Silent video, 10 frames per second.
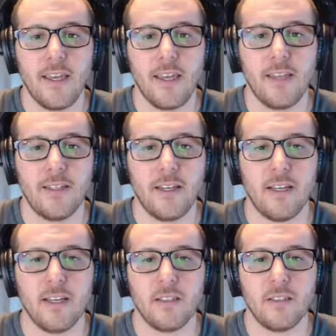and
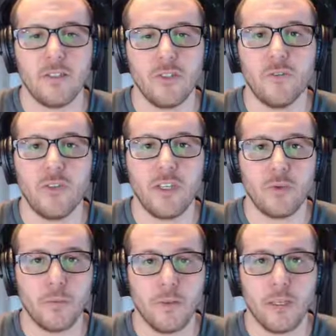your fees
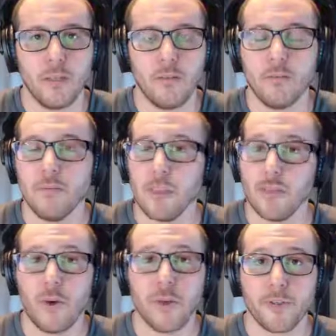will be much
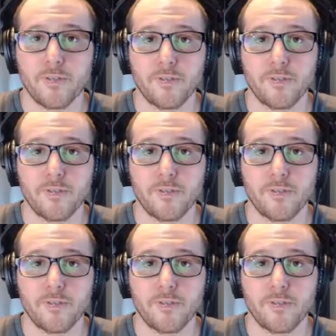lower.